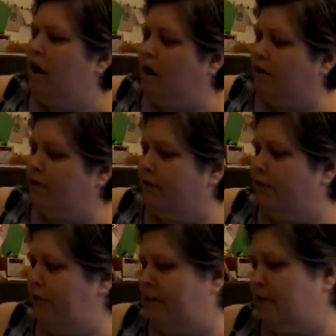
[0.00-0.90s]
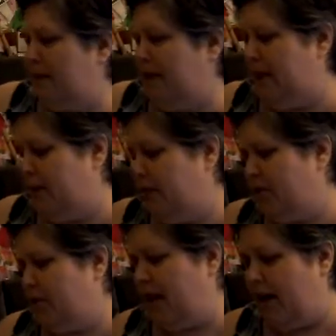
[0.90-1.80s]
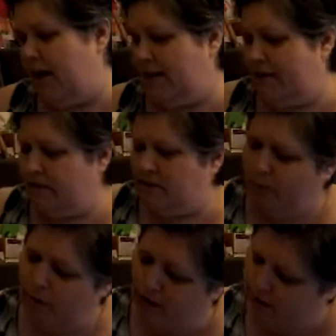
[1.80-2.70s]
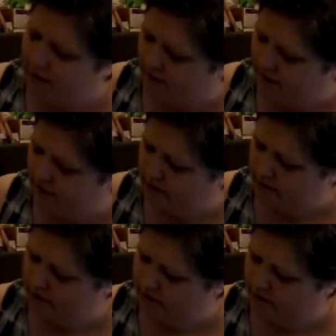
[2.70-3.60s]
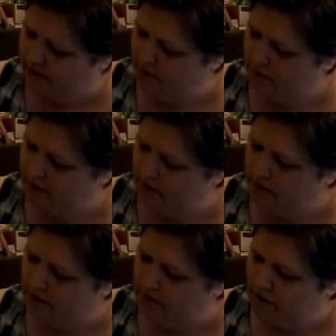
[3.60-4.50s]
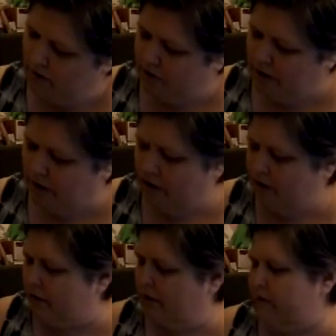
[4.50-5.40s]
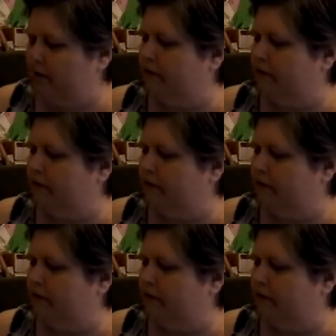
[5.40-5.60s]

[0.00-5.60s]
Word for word: Also for mixed media use, uh, this was one dollar.